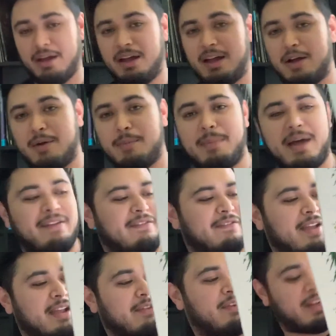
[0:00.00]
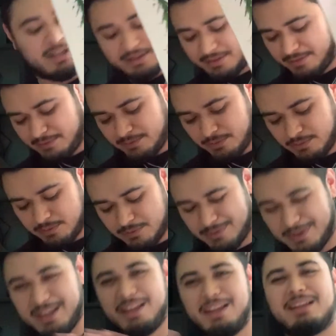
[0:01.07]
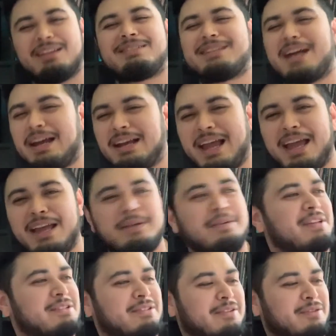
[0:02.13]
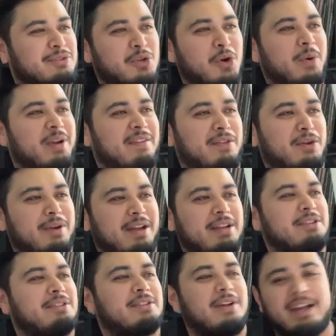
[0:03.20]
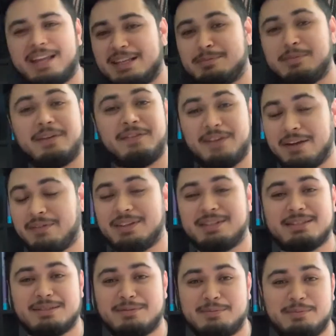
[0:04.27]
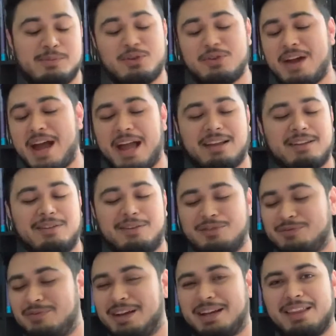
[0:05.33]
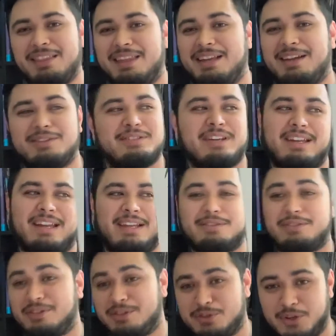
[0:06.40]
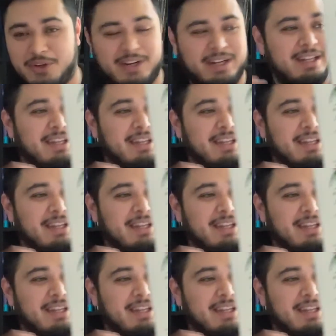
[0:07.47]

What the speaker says: My favorite... Side A is the story of the Grinch. So, I guess my favorite track or fucking thing on side A is the story.